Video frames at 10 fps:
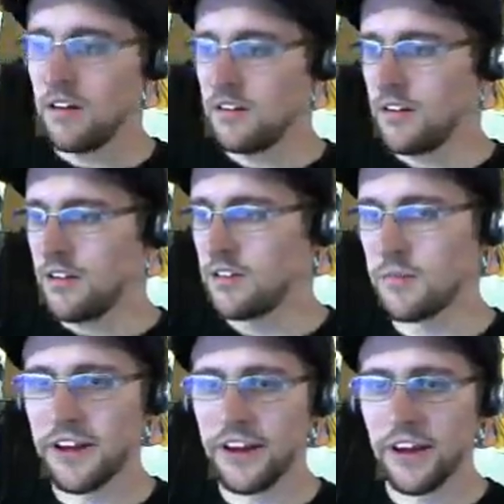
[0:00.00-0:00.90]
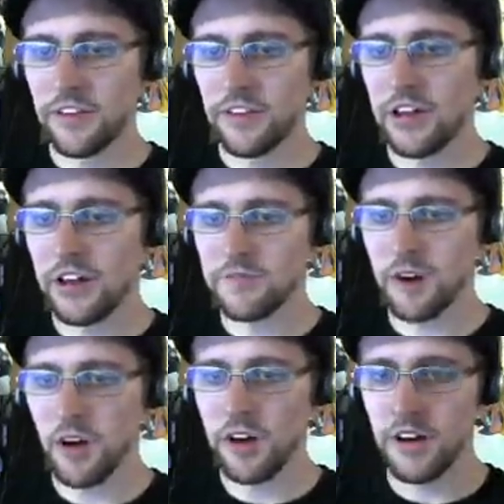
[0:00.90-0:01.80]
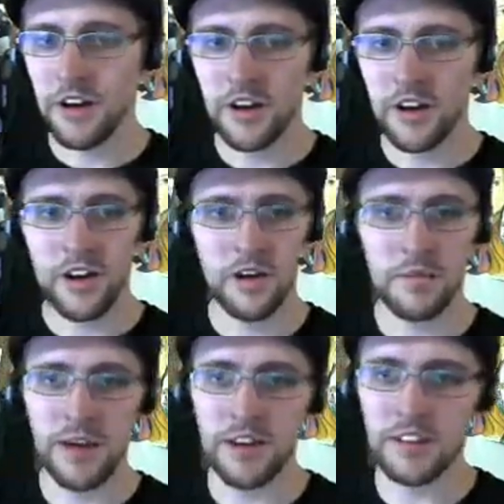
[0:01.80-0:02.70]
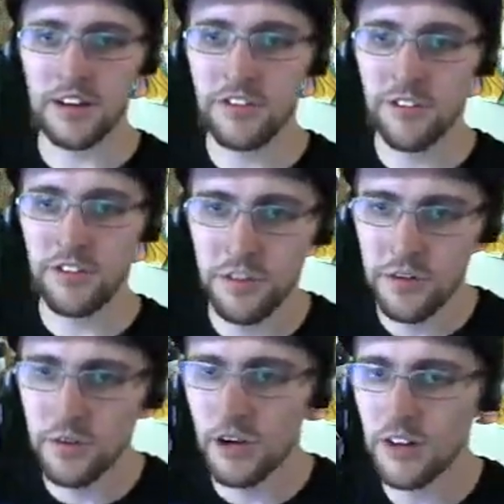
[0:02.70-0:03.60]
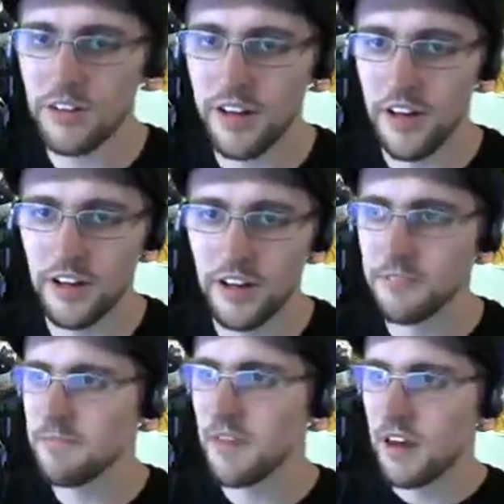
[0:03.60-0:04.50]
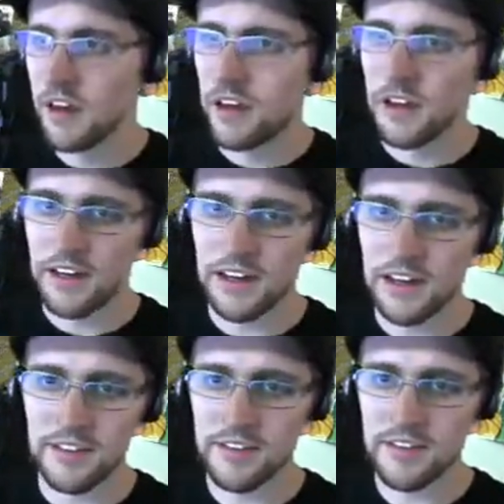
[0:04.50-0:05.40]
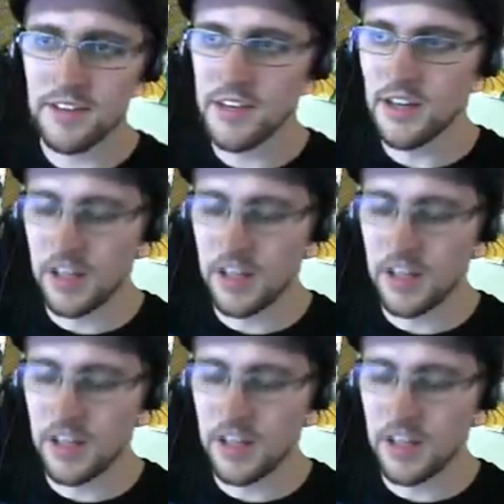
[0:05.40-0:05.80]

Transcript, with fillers: Something I have a lot of fun paying attention to on tank is seeing...